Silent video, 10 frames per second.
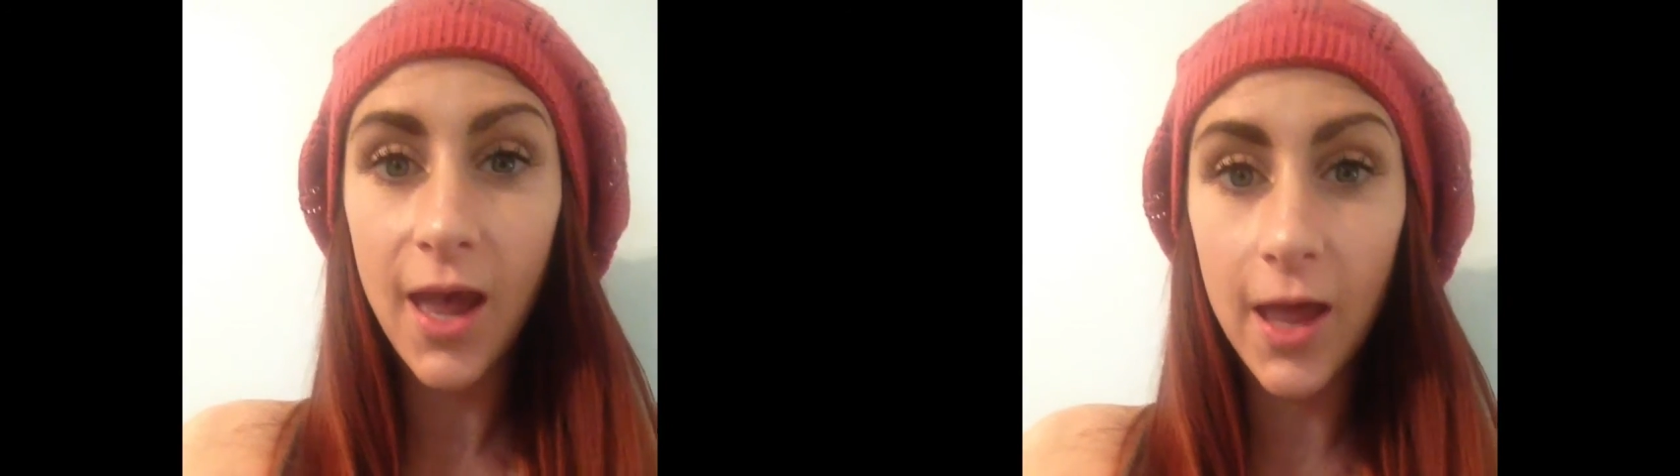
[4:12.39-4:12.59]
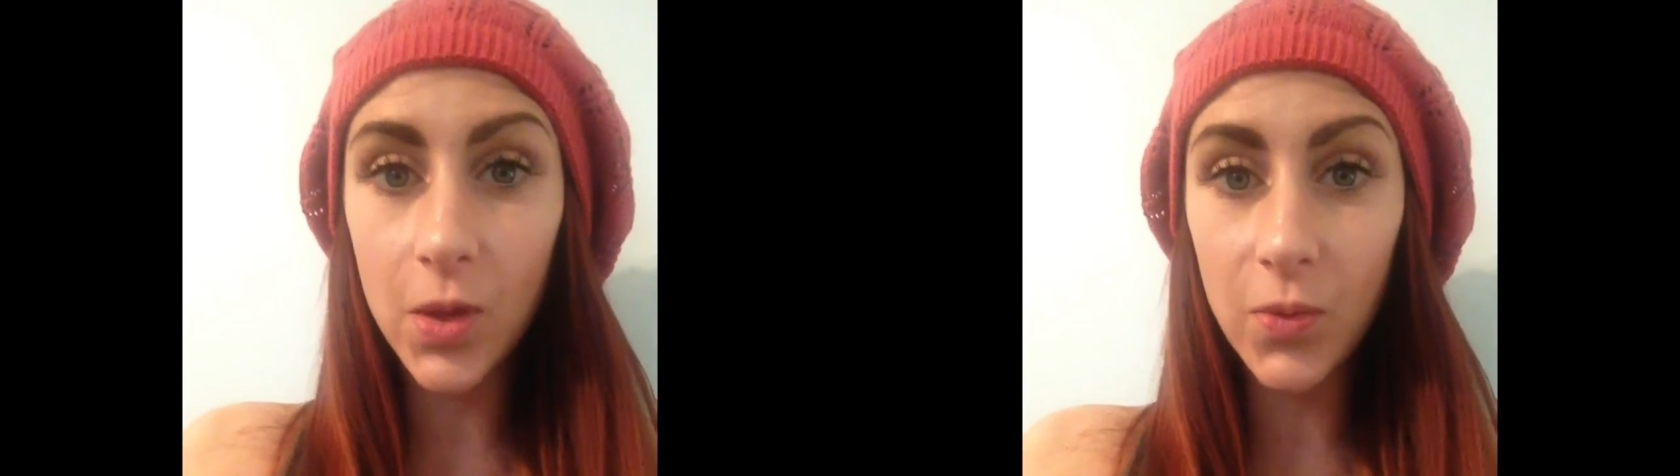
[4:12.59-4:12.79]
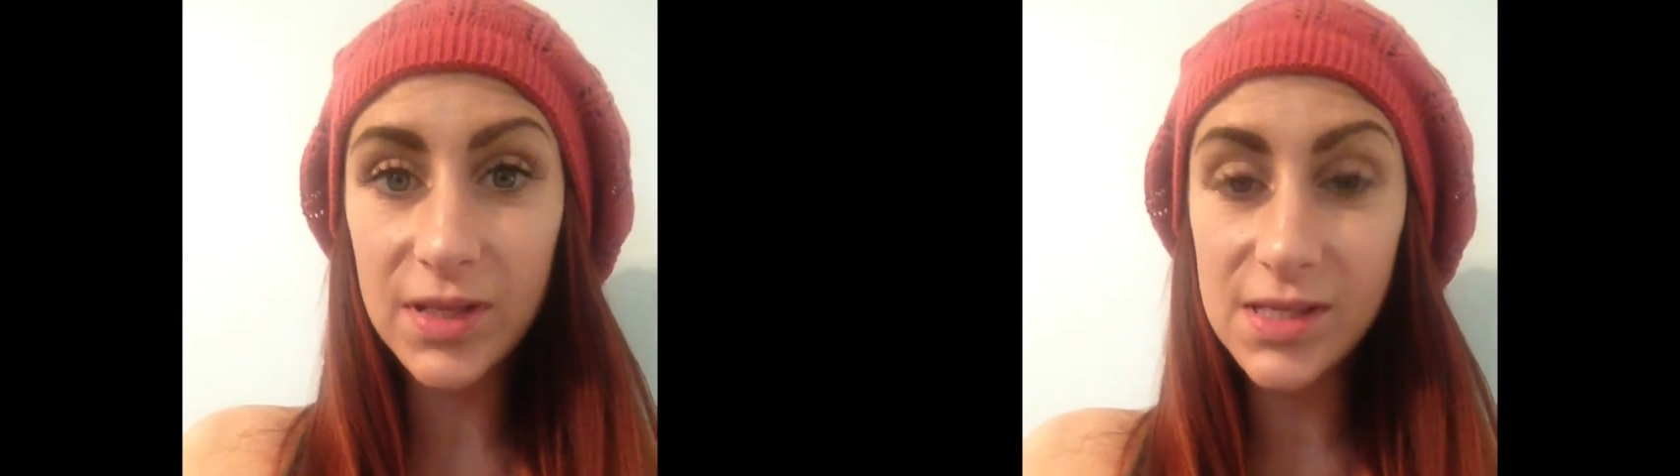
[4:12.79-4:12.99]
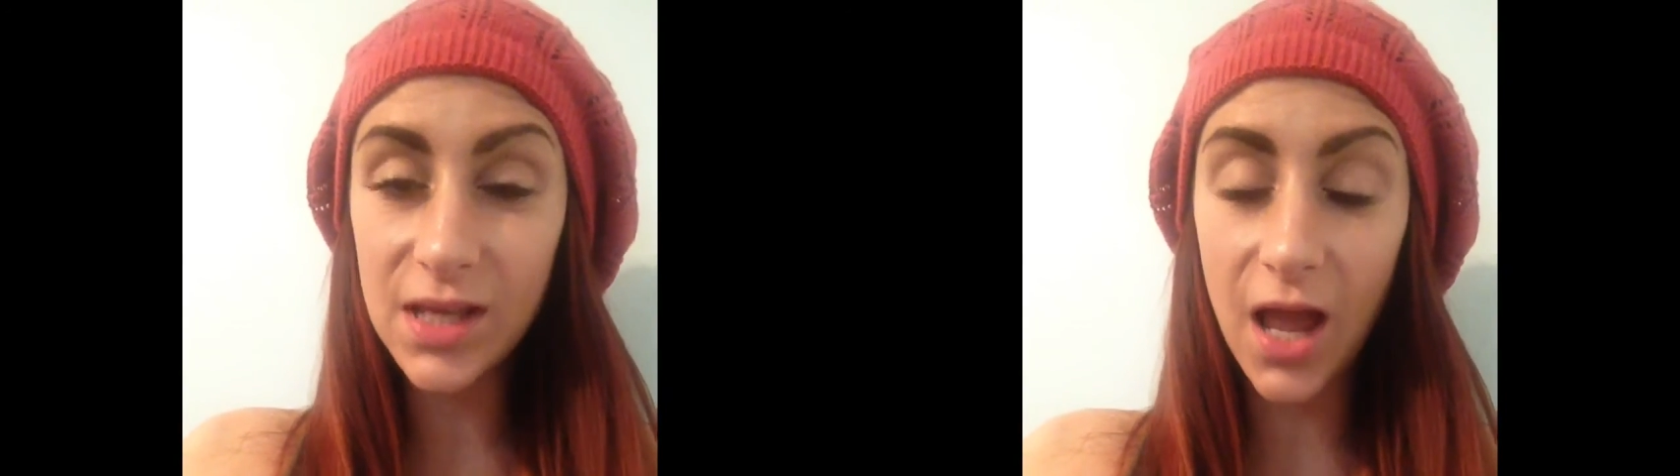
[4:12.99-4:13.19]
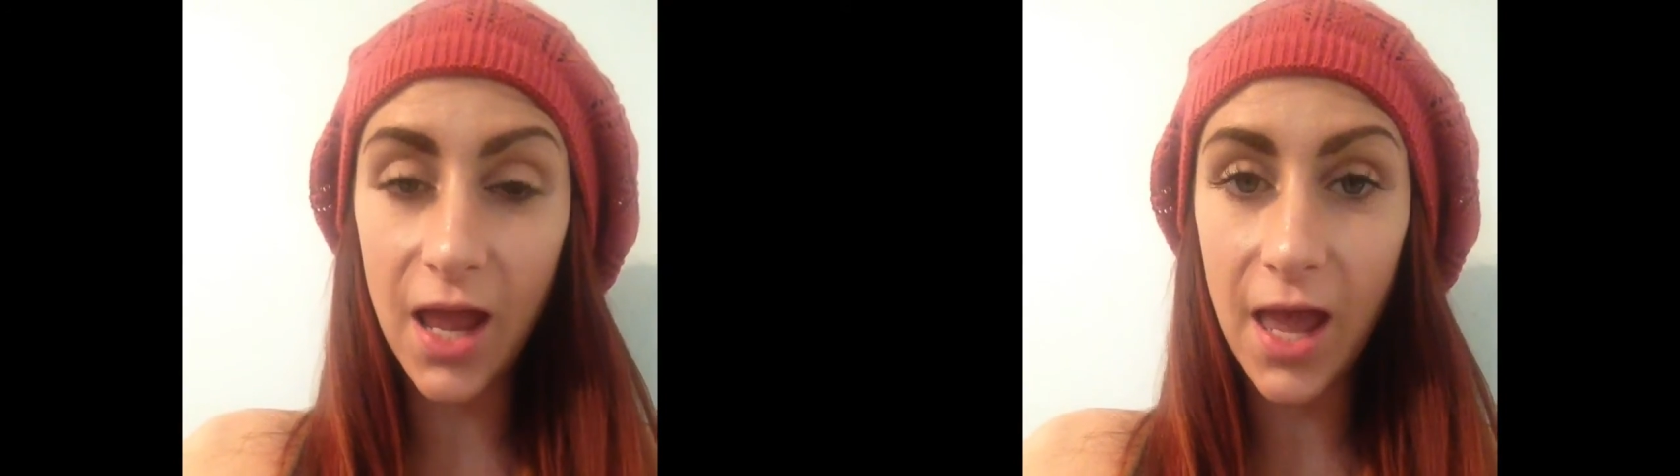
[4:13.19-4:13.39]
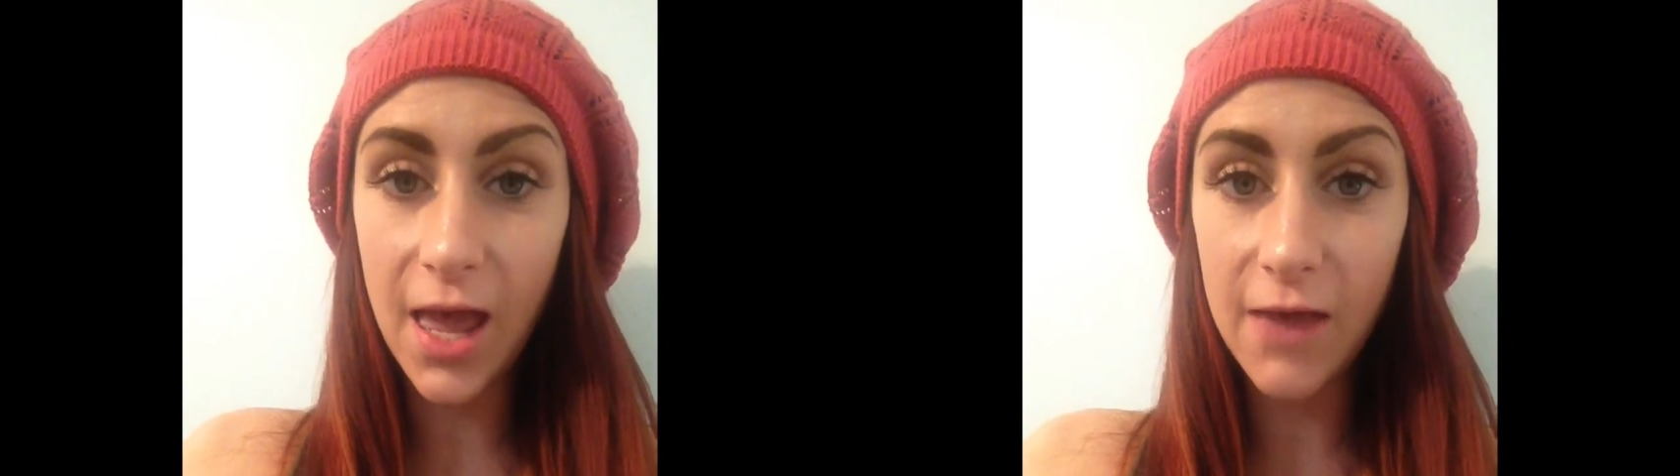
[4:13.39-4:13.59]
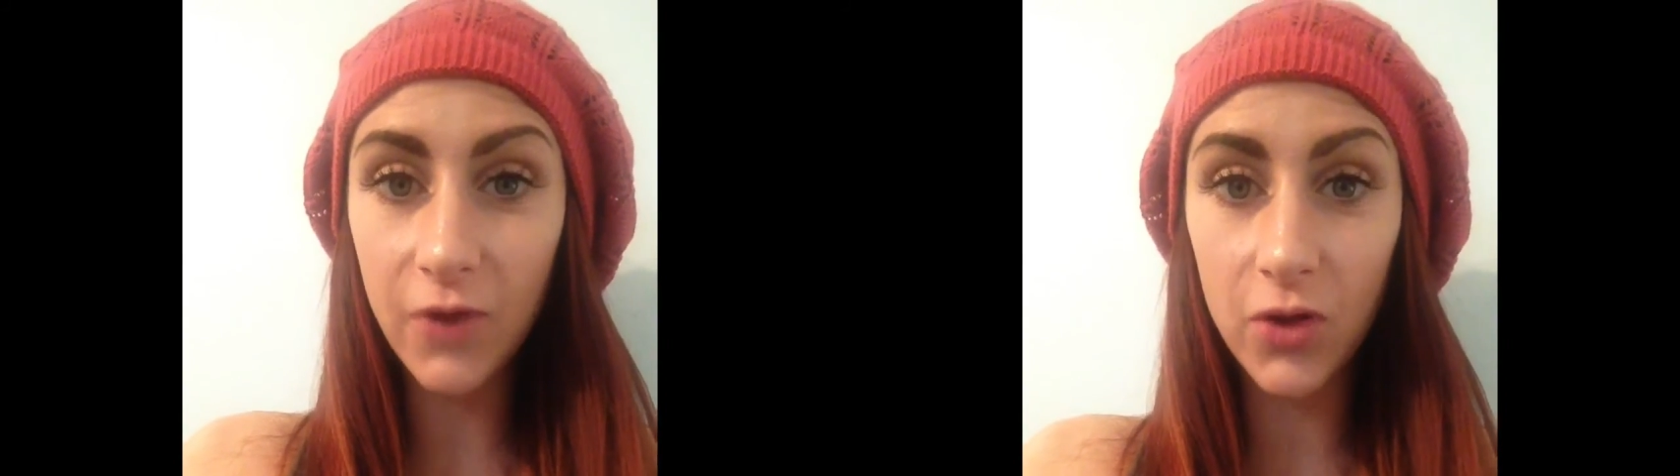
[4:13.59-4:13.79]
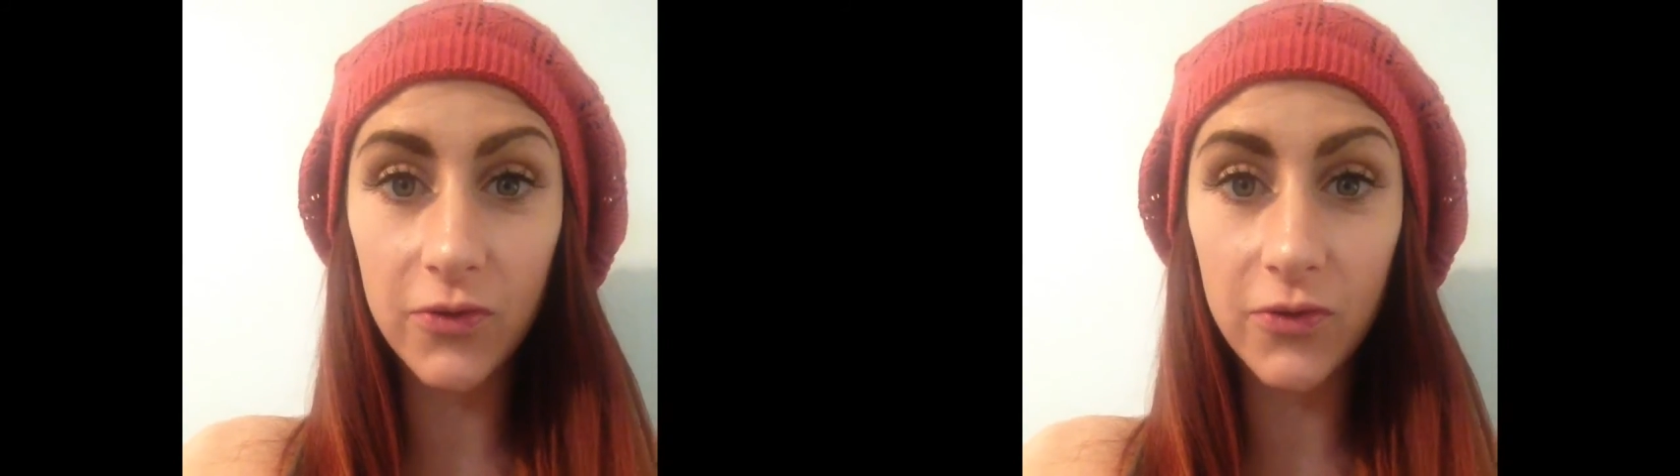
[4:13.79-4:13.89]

and the ones that I have are